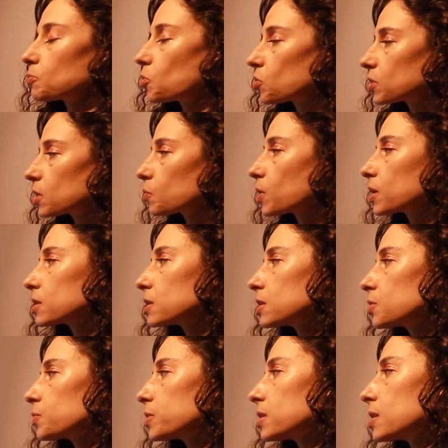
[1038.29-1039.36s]
more than
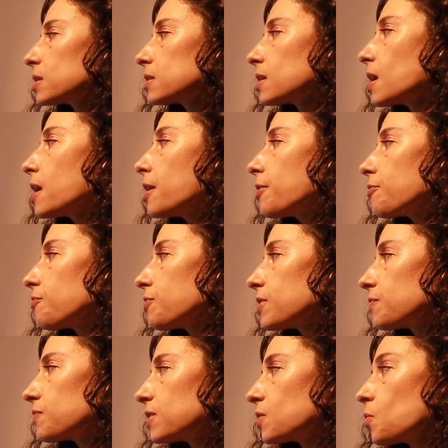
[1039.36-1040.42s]

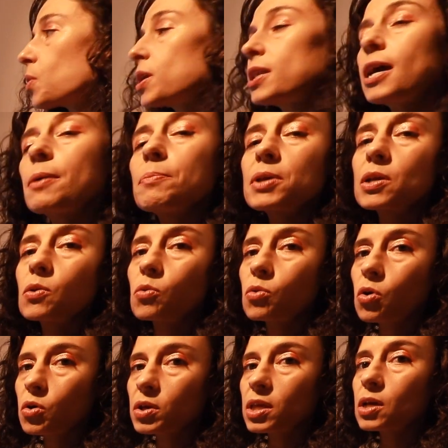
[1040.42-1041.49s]
150 with apical
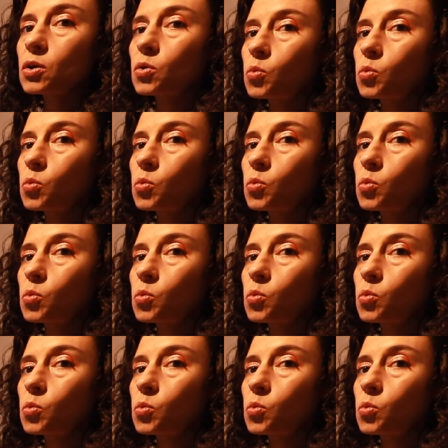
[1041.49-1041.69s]
rocking,